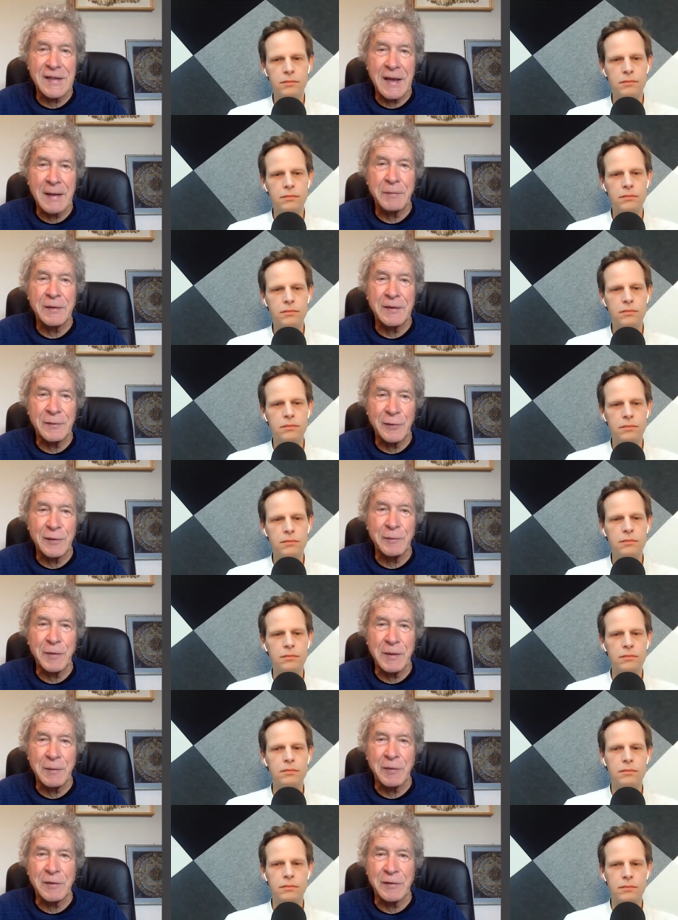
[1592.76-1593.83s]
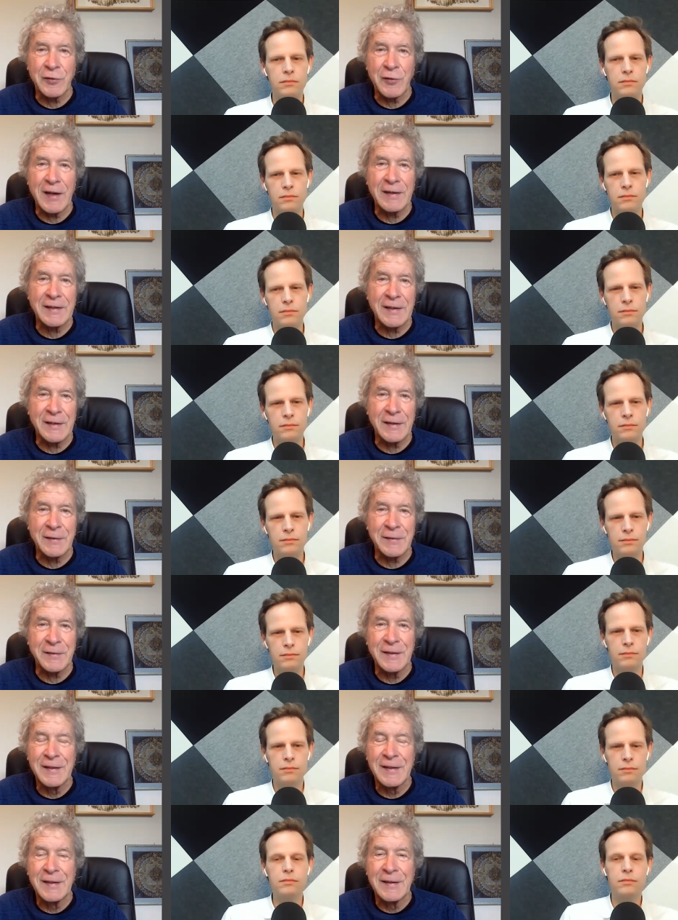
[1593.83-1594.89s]
Speaker 1: happened when people are dragged out of
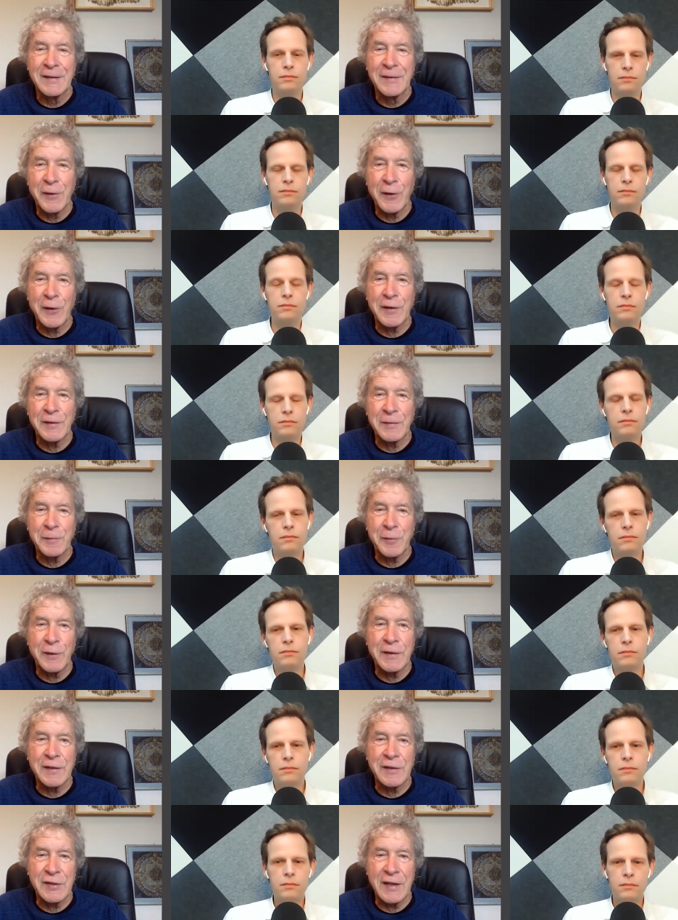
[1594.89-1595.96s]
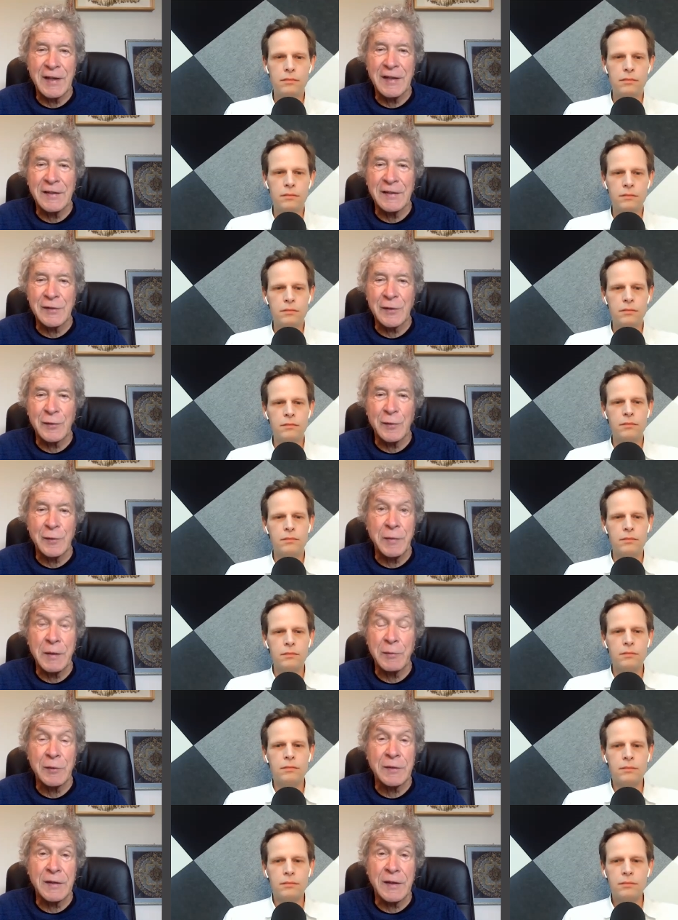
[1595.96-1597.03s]
forests and put in chains, or when
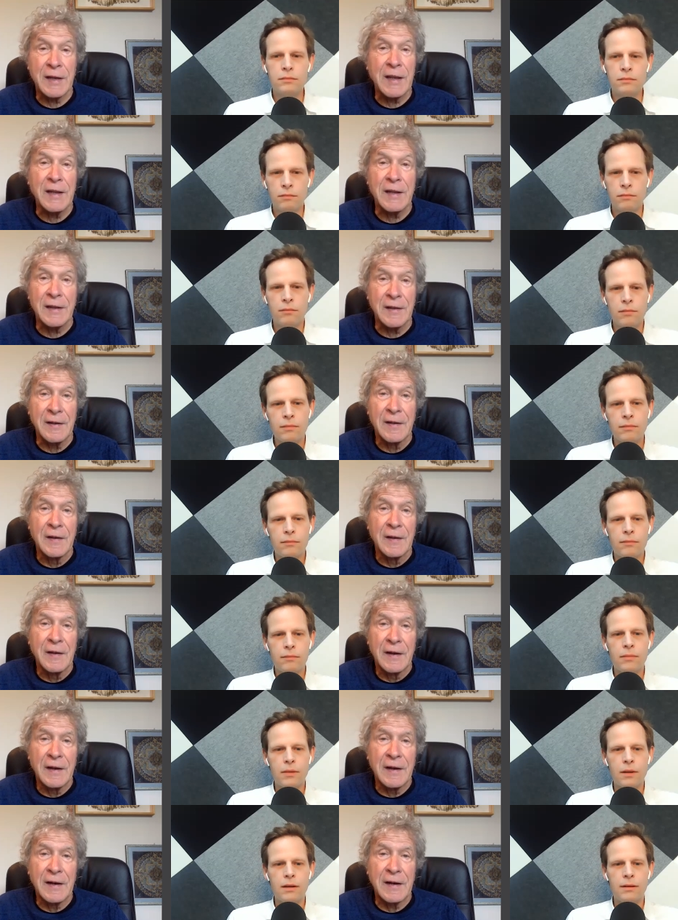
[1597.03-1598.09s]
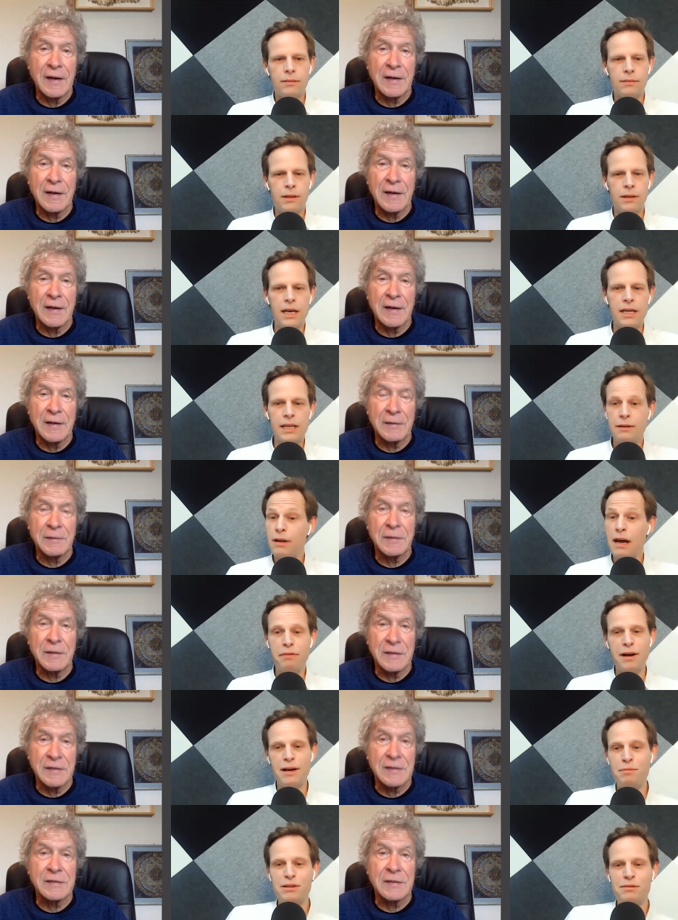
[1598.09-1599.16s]
people today uh, uh, yeah, even
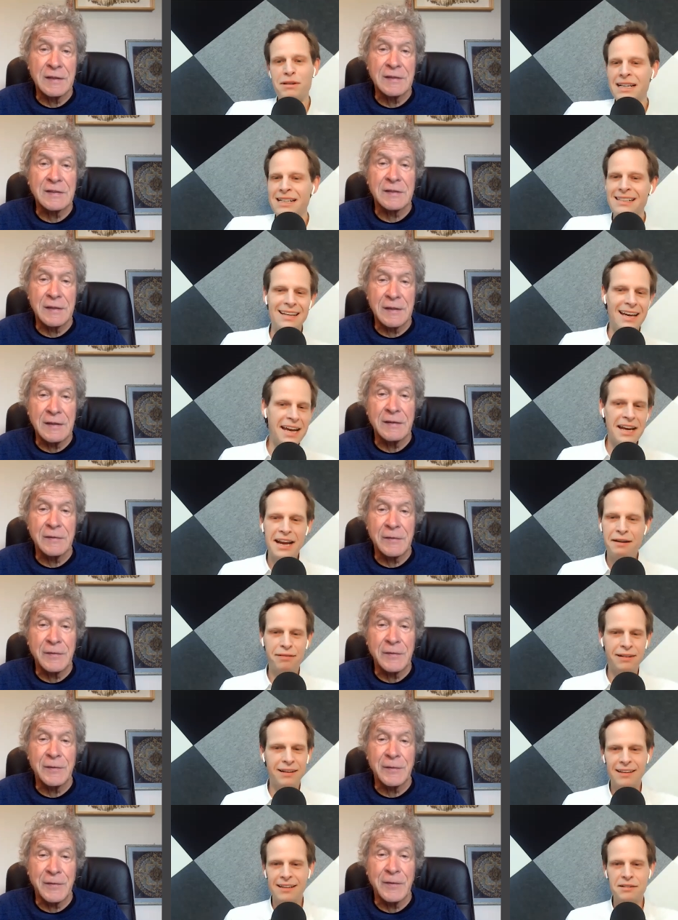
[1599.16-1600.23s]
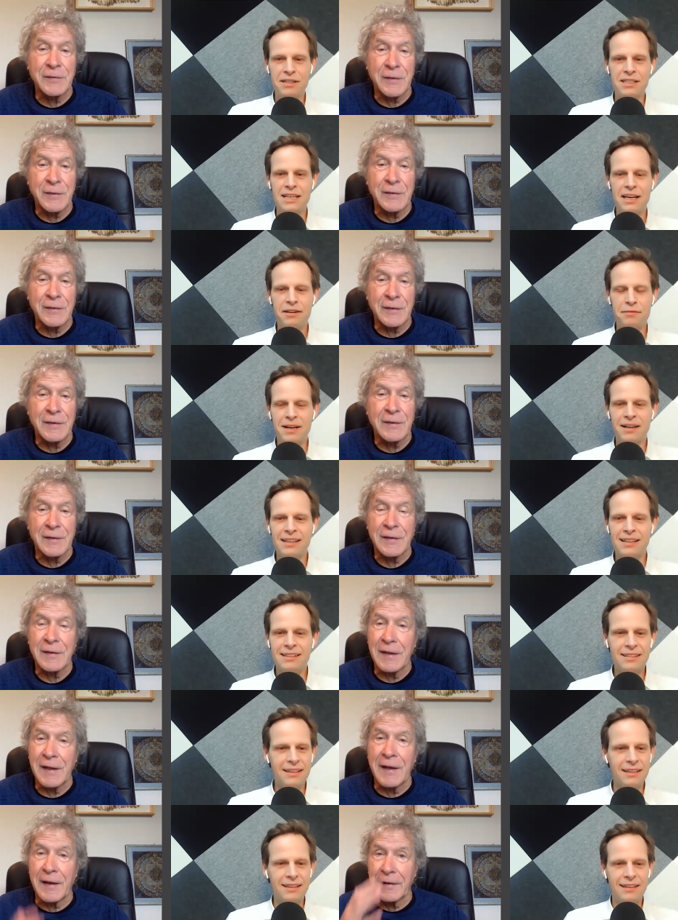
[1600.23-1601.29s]
Speaker 2: Af- I was reading today in Africa there are slave
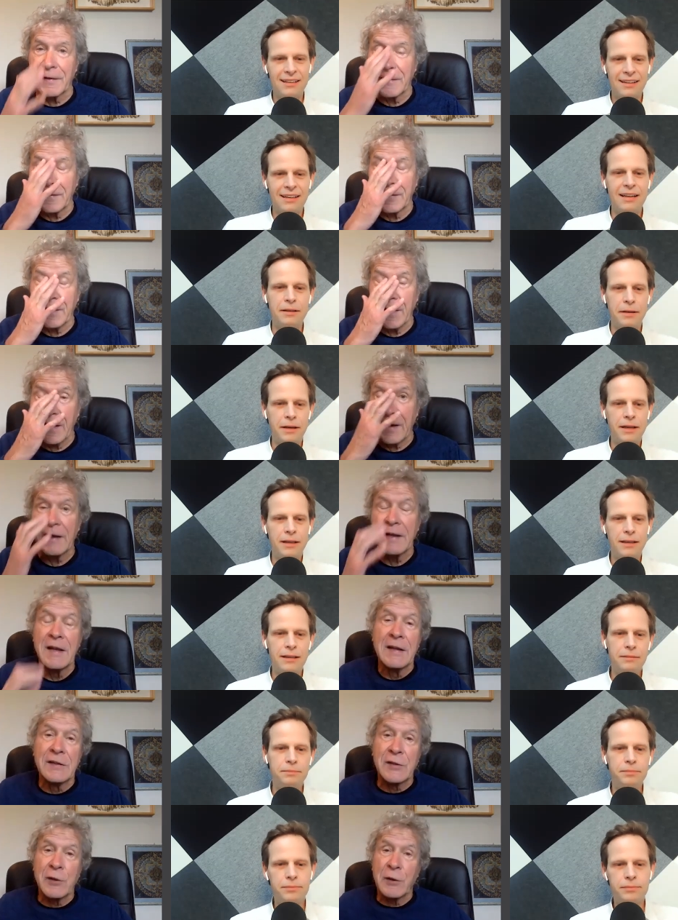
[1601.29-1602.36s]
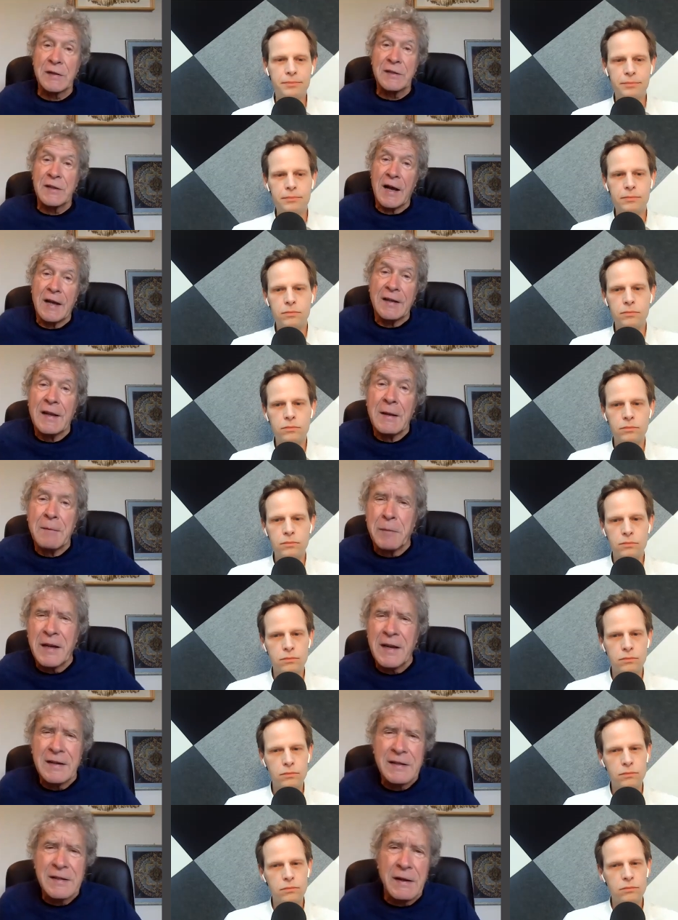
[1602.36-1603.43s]
markets, and yeah.
Speaker 1: Yeah, so it's not, but
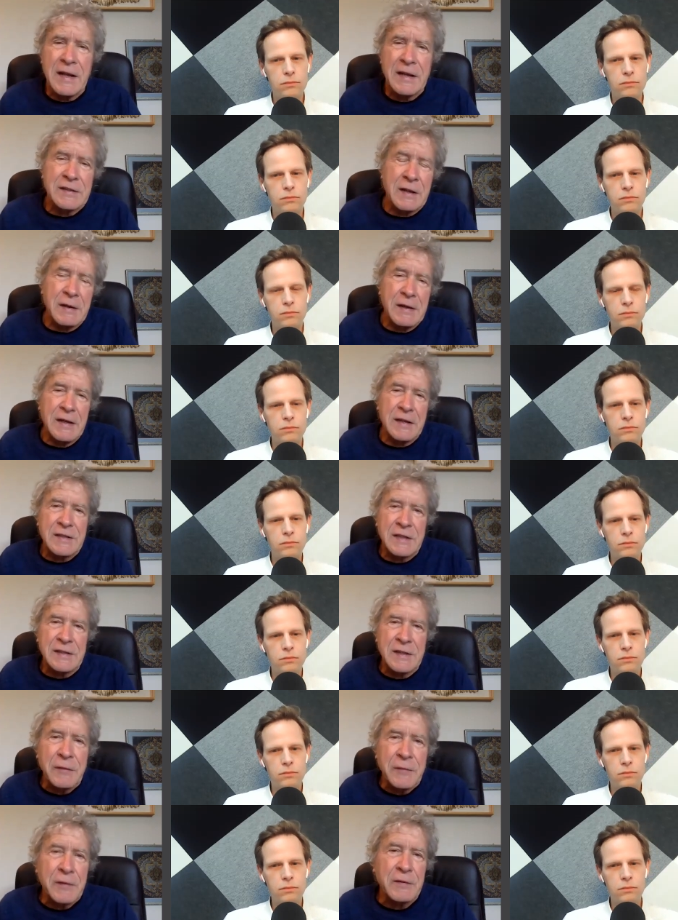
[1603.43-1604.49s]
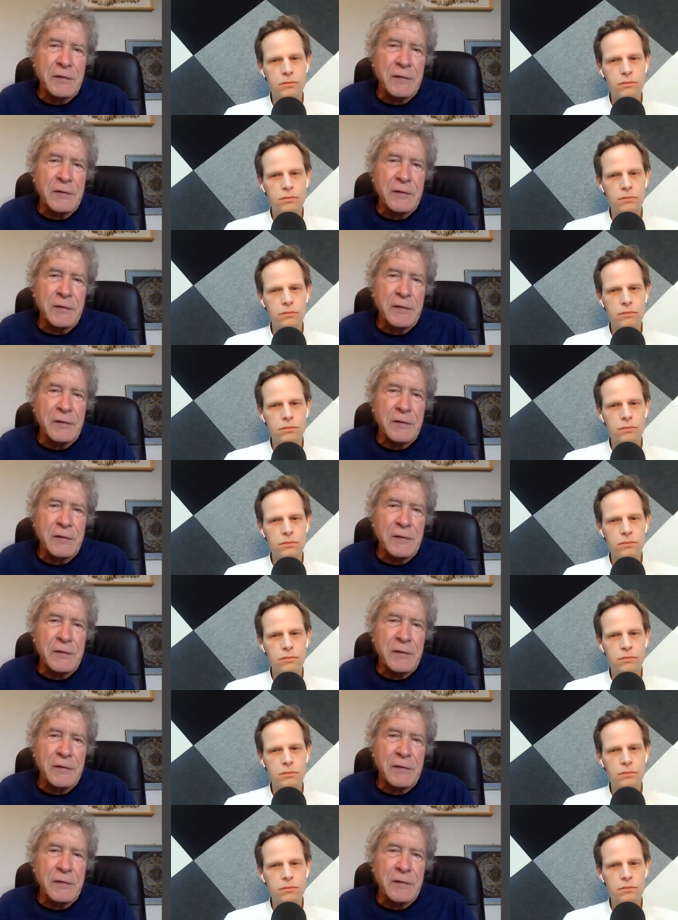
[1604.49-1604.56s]
it's a it's a it's a different